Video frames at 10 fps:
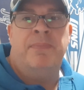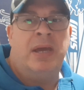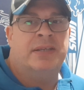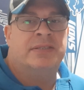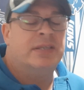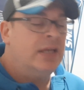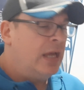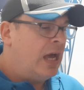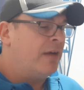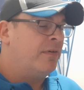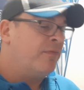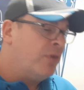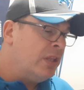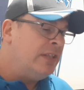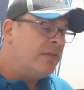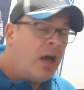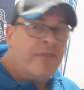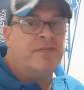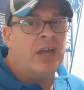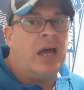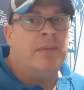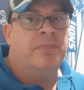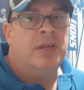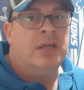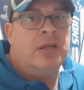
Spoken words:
picks have a really tough time